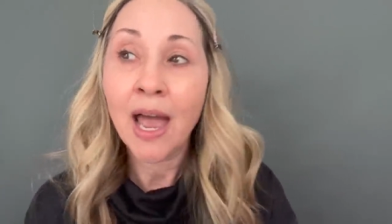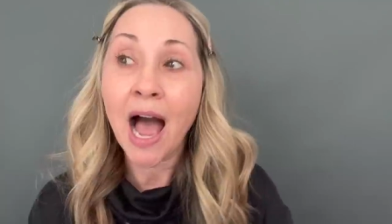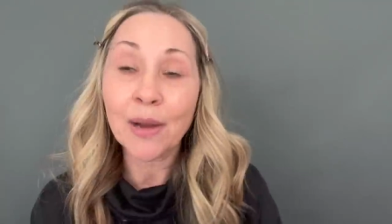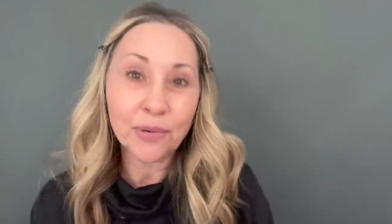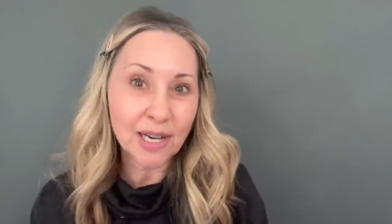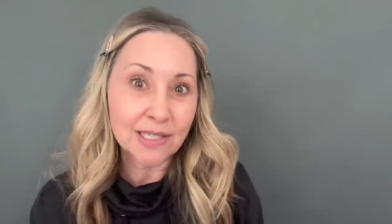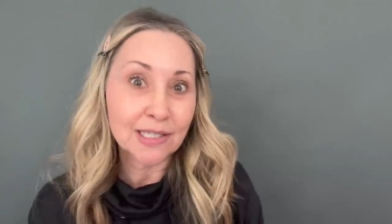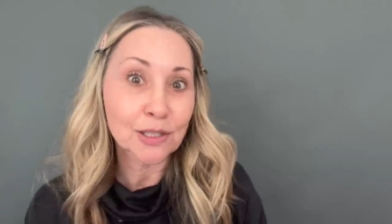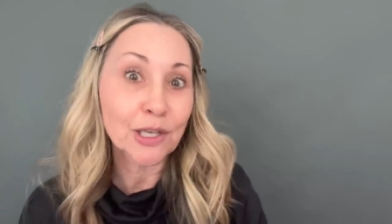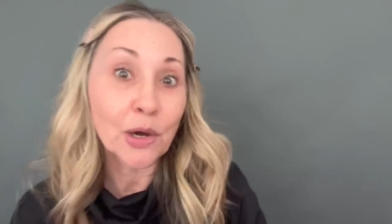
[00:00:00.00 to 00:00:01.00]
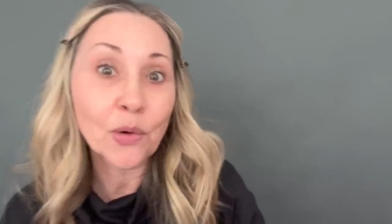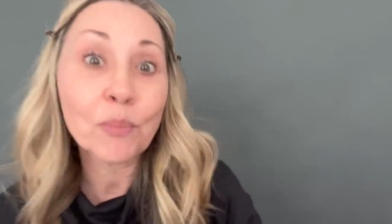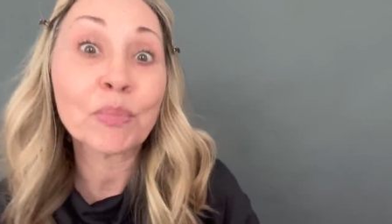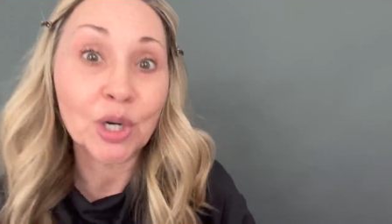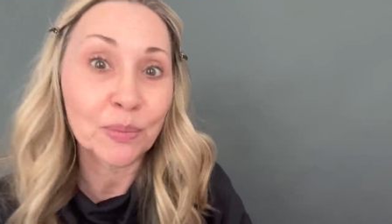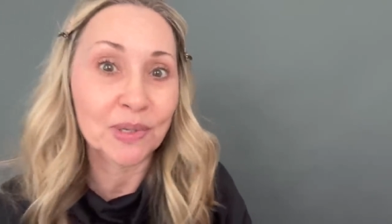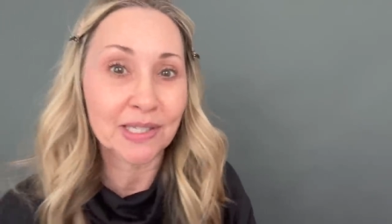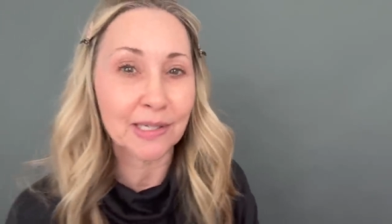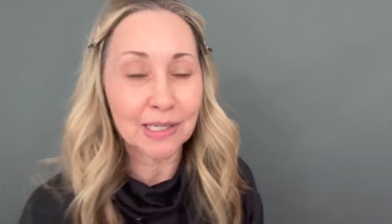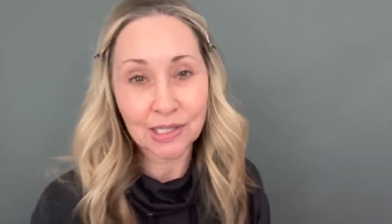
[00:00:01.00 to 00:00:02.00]
I priced it low
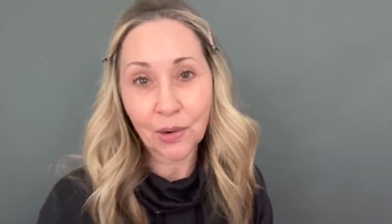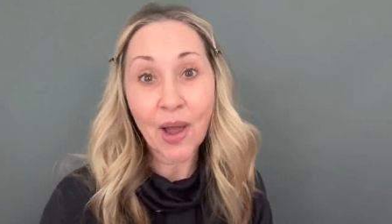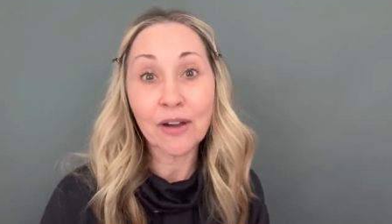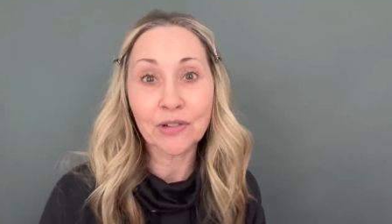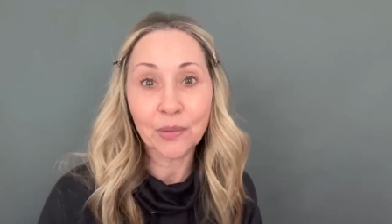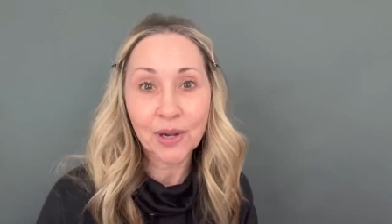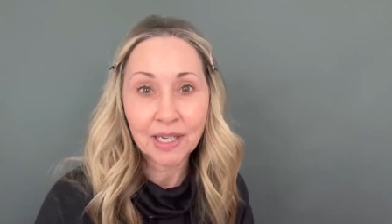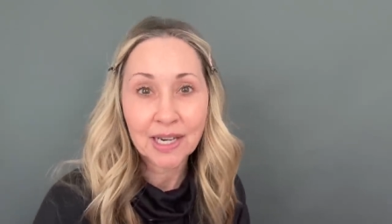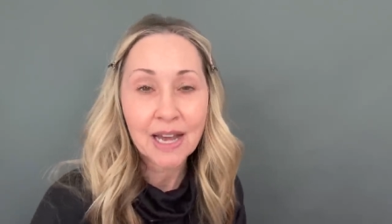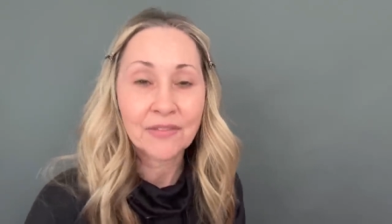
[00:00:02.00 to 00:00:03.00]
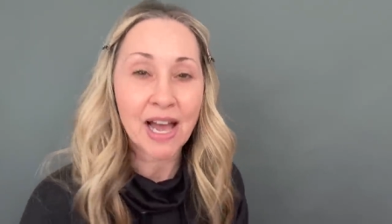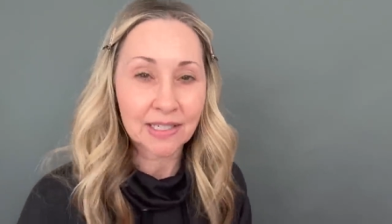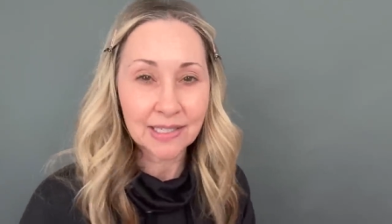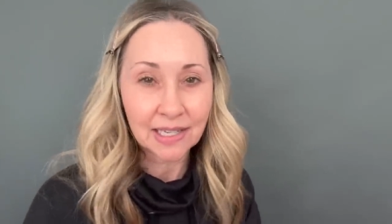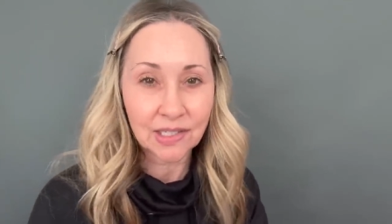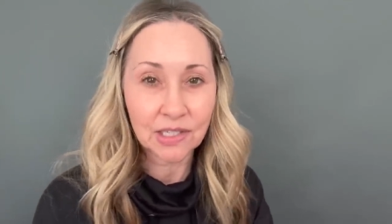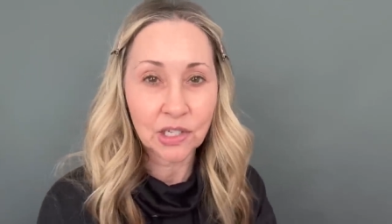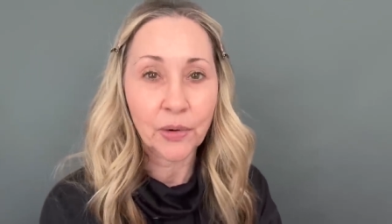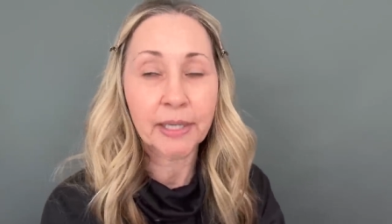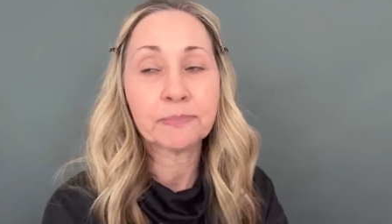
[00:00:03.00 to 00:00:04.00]
purposely so everyone could have access
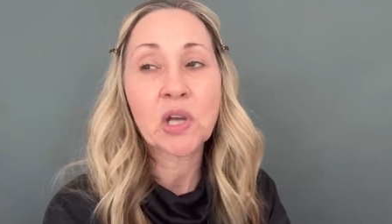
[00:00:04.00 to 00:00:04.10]
to it.